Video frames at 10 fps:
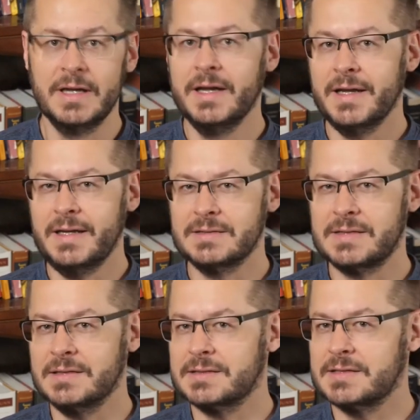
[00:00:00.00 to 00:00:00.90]
is
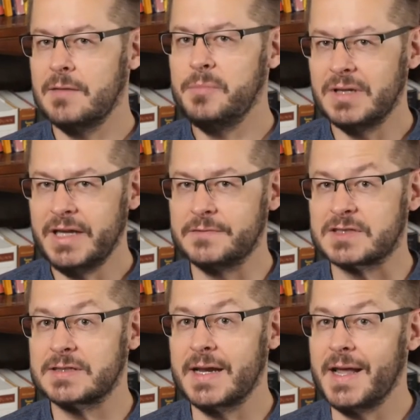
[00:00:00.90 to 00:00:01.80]
that some beliefs
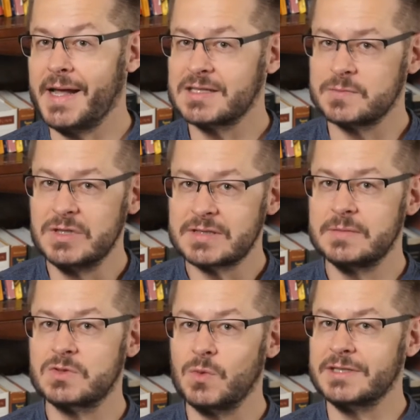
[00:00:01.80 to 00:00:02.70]
that ex
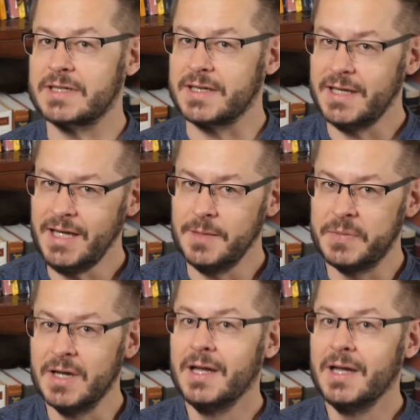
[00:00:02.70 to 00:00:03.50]
Muslims want to keep